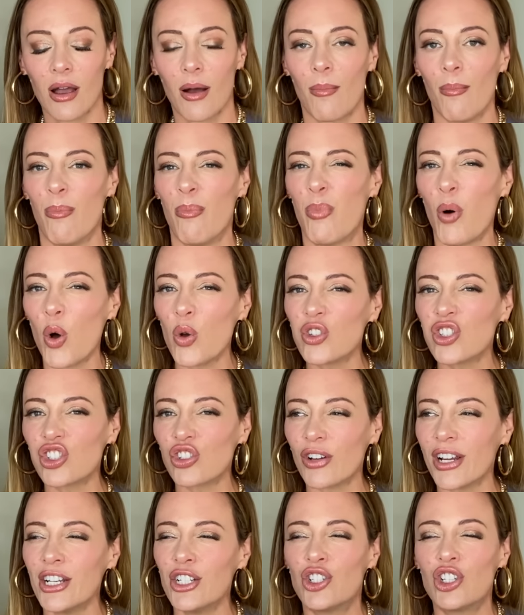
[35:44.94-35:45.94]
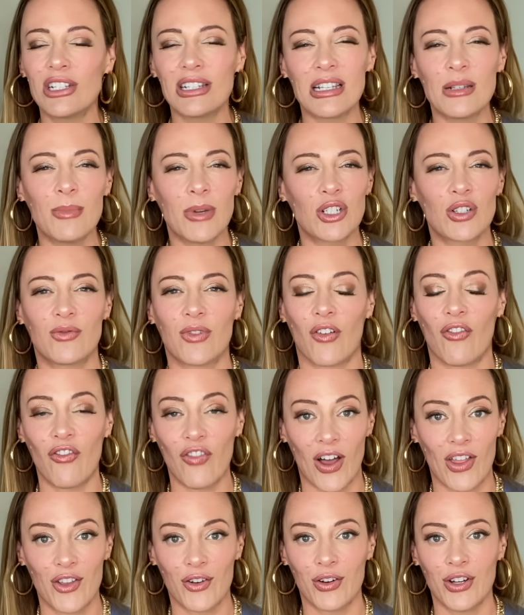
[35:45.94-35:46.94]
bolstering, just as much of a
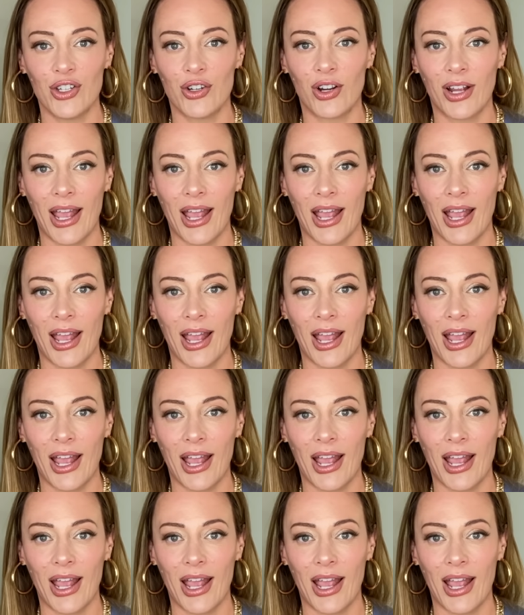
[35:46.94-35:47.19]
feather in your